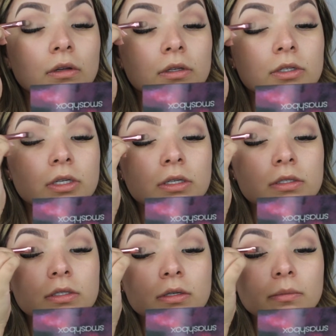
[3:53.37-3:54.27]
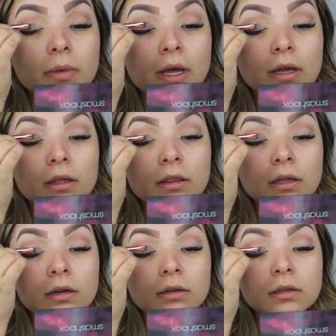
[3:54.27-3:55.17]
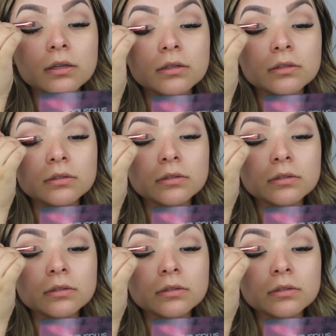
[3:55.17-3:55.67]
And just pack that on.